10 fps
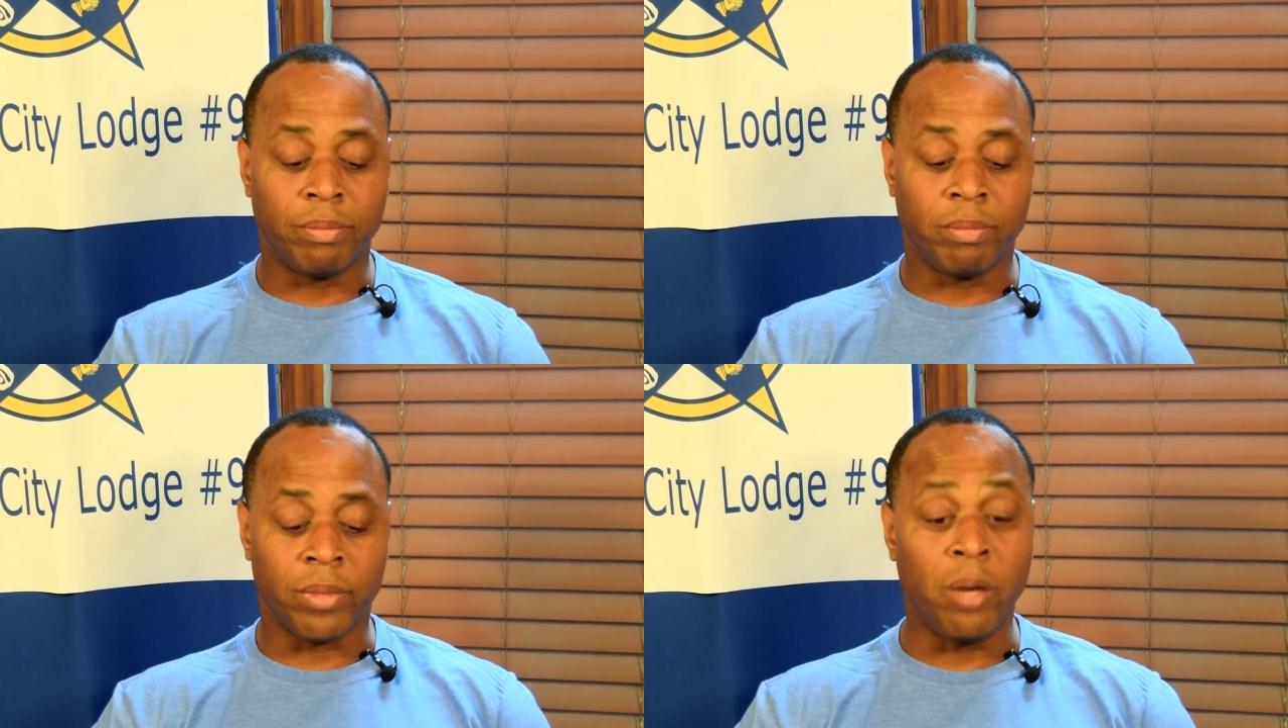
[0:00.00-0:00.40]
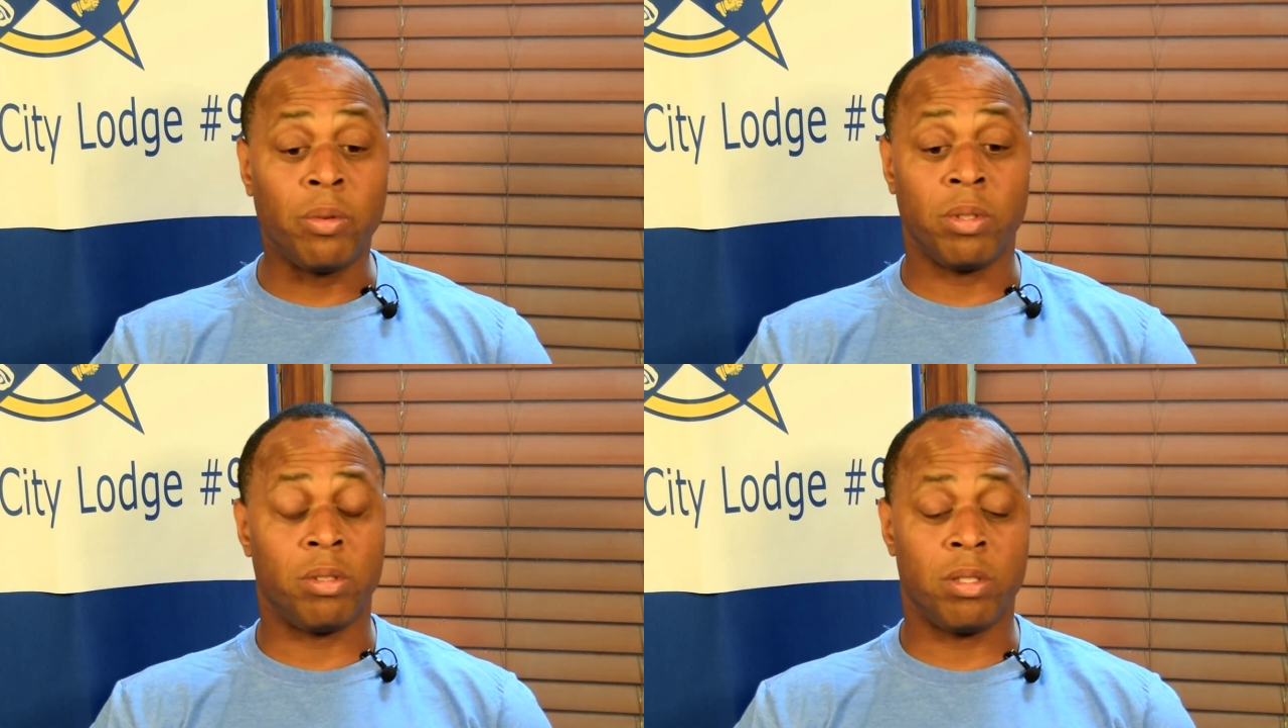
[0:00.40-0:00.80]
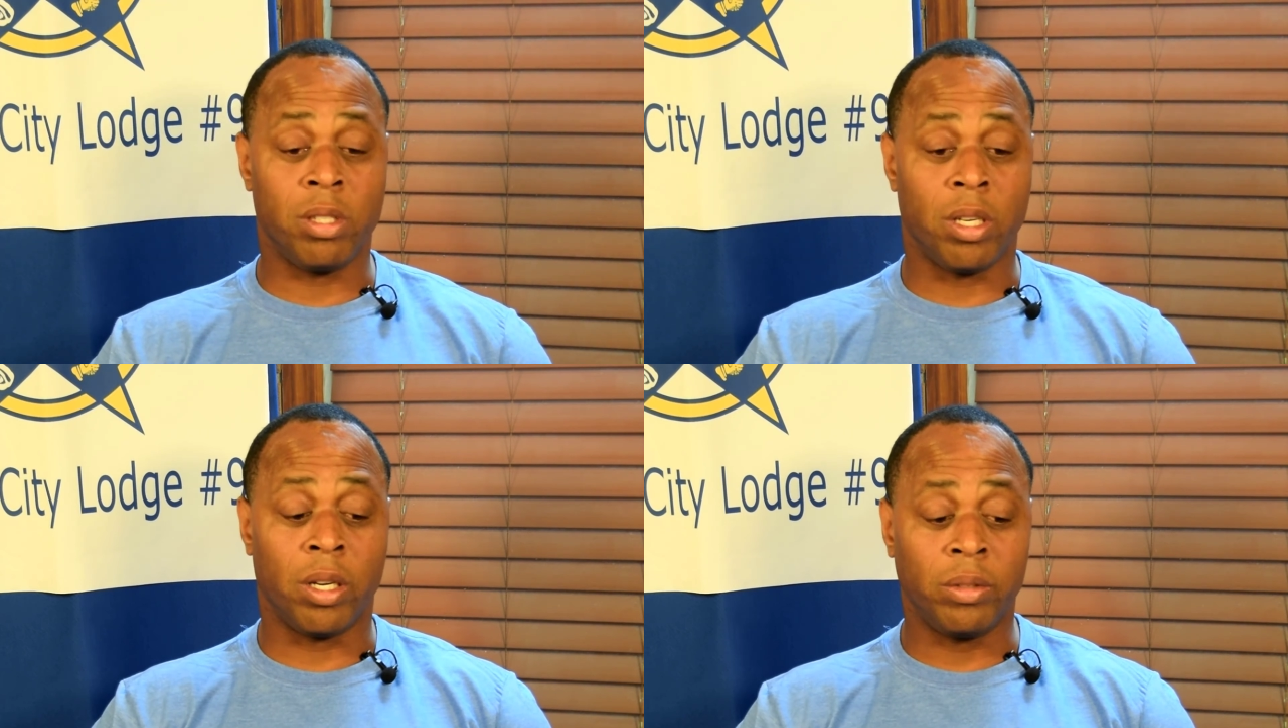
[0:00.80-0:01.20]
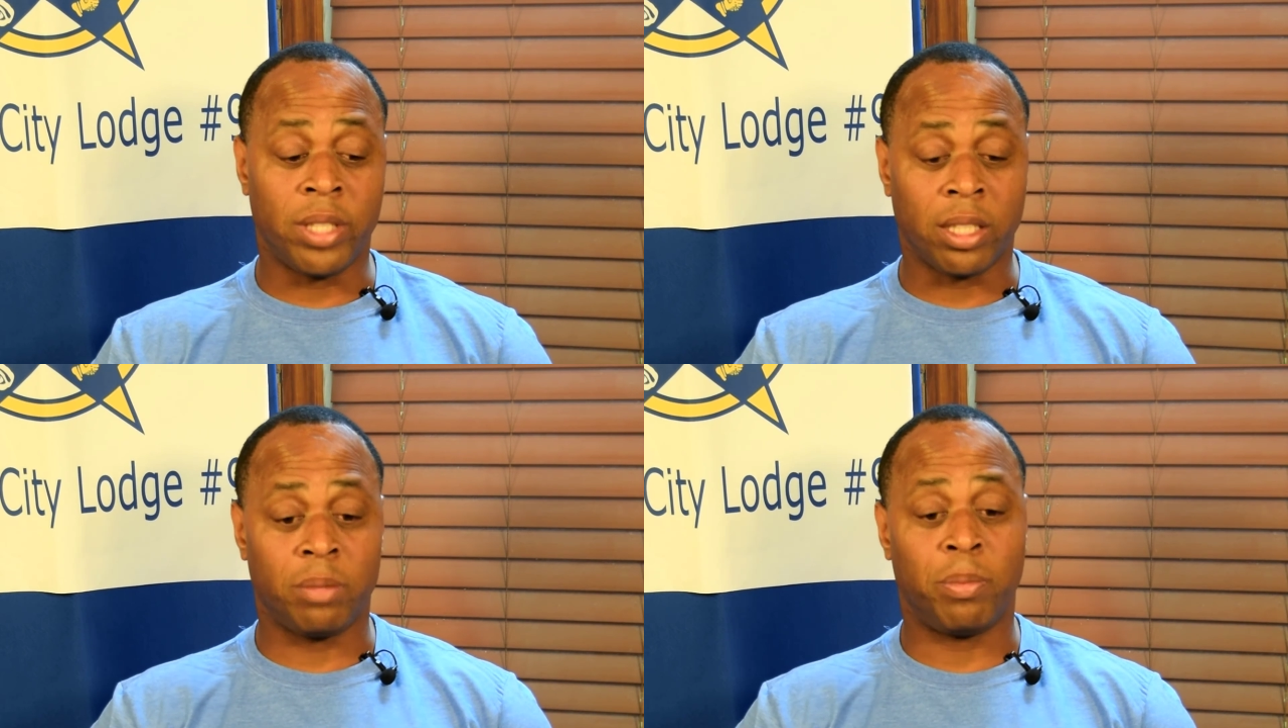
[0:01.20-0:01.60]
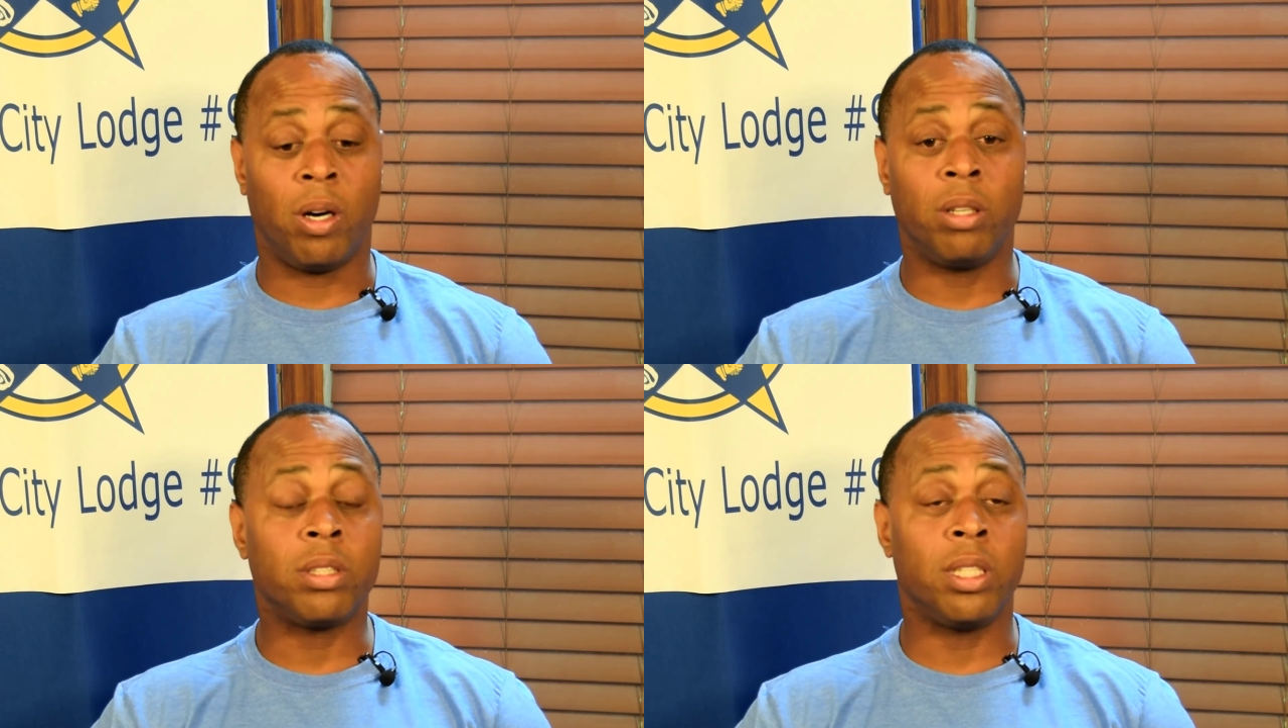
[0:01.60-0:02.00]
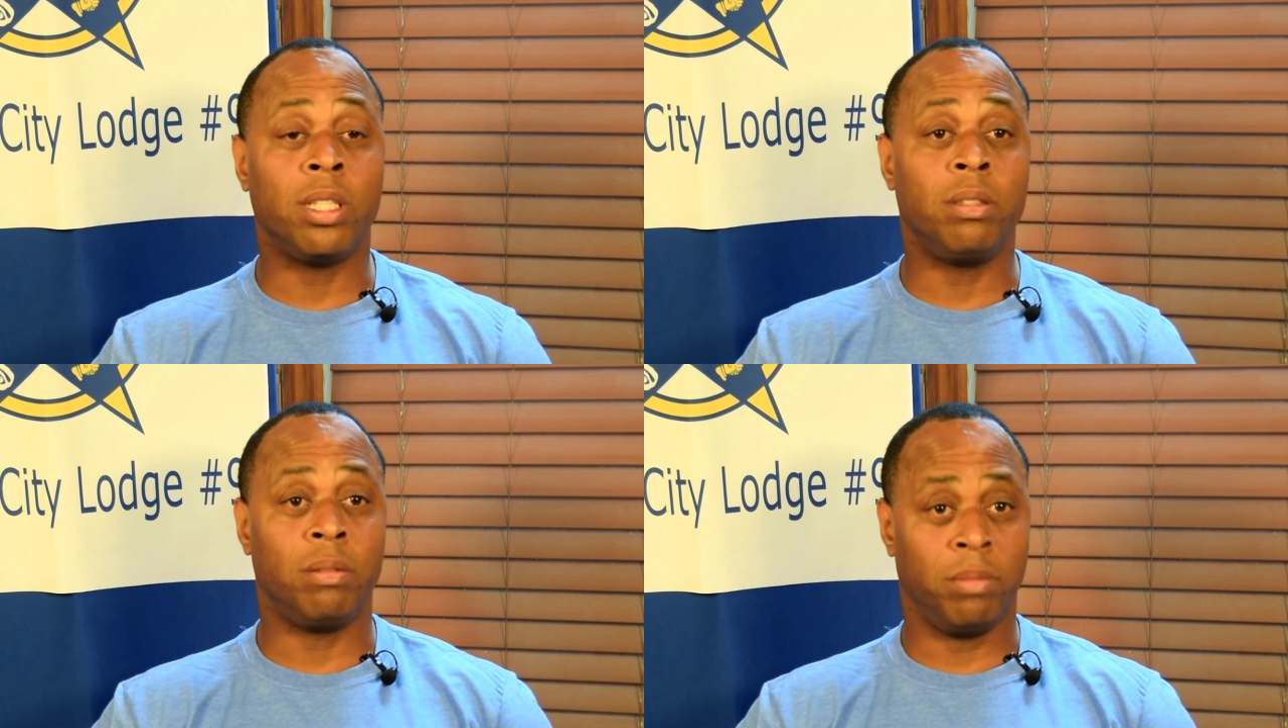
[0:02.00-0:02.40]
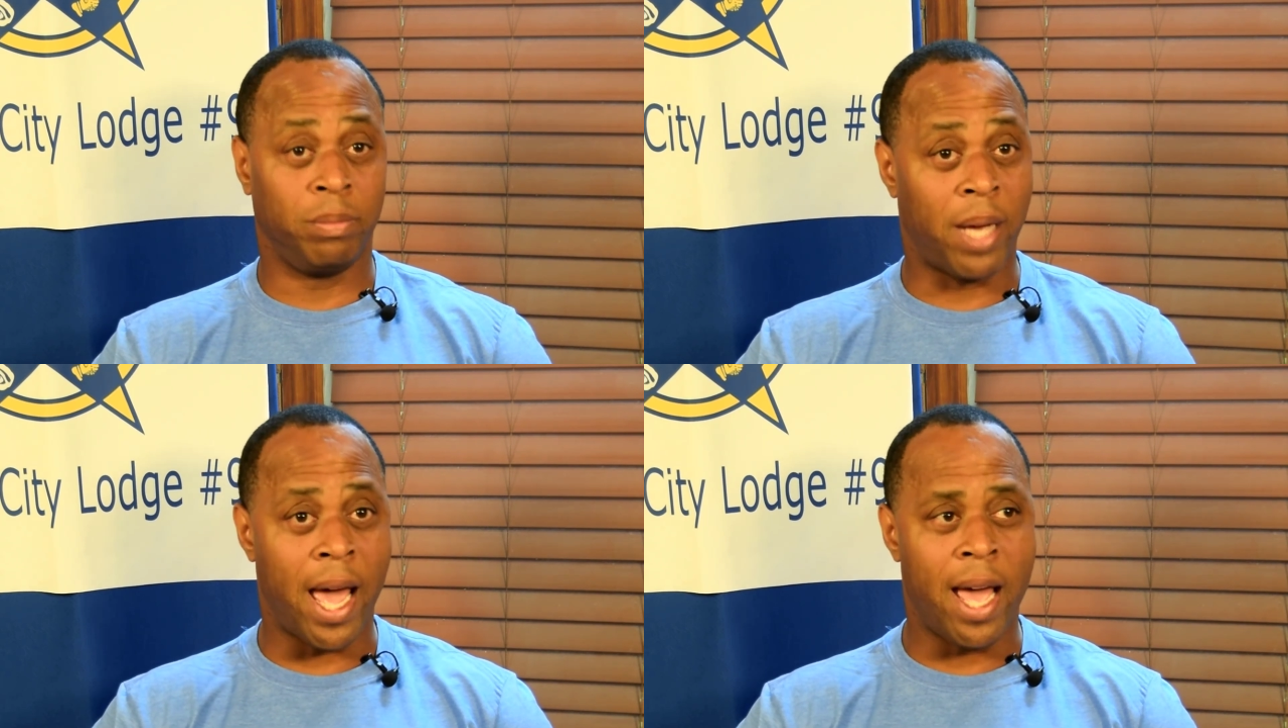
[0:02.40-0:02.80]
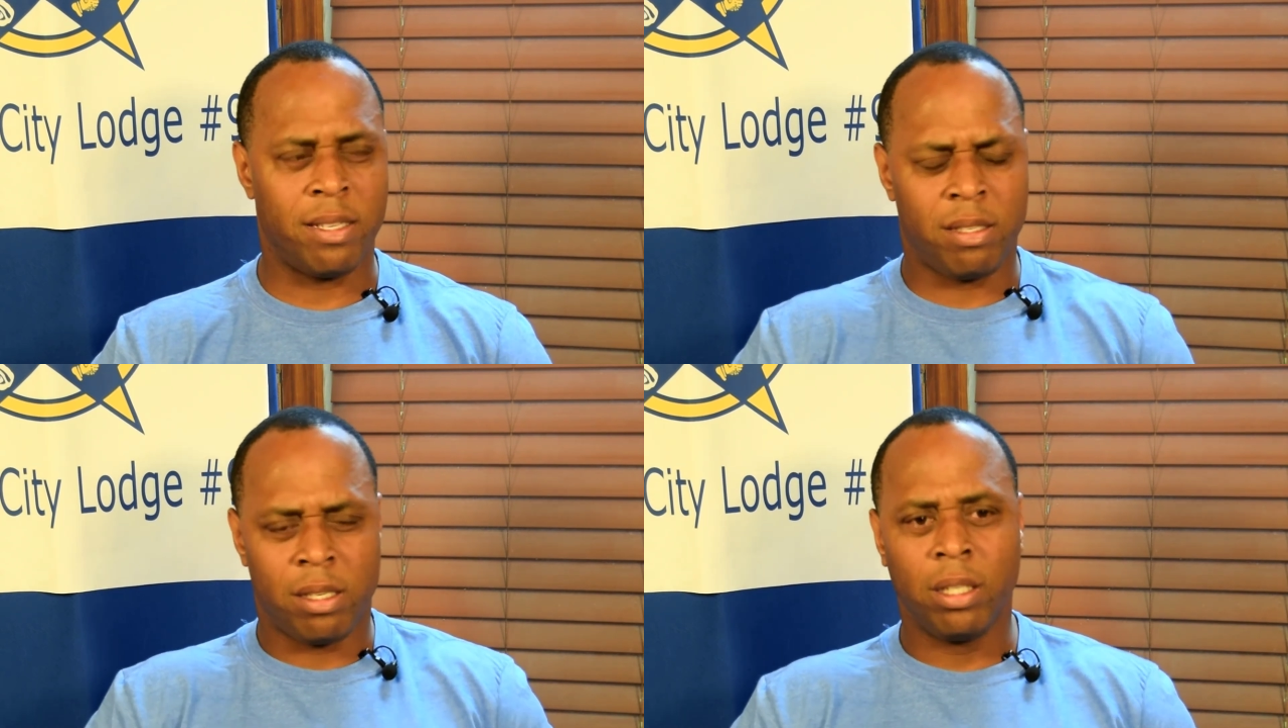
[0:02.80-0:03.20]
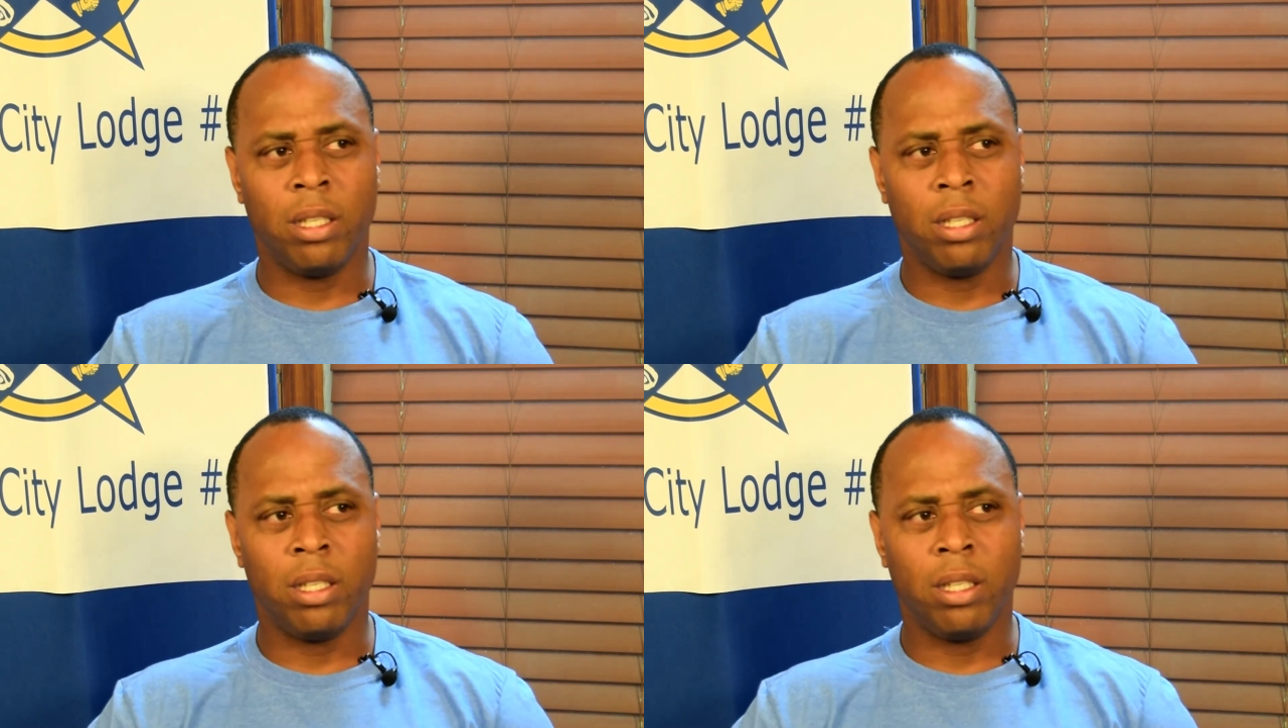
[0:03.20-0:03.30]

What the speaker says: he was, you know, checked his pulse, he had passed,